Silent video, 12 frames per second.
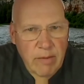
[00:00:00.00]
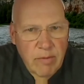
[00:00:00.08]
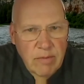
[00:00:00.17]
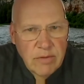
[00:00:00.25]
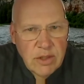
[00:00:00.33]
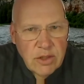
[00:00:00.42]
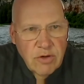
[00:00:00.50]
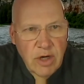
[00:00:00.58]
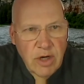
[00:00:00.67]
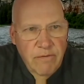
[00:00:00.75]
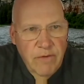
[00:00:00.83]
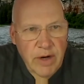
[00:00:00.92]
I'm just
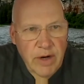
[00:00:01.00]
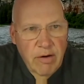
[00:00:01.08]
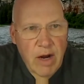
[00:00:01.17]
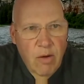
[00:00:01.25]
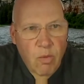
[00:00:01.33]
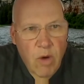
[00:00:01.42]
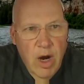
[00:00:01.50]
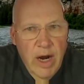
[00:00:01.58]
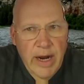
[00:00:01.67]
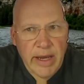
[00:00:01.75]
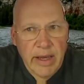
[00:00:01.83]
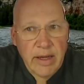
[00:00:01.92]
trying to figure out why.
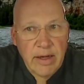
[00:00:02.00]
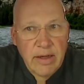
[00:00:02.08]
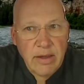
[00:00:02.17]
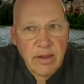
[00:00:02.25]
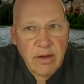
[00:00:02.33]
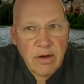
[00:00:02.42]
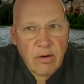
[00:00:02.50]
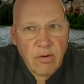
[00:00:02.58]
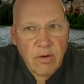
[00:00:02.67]
You know,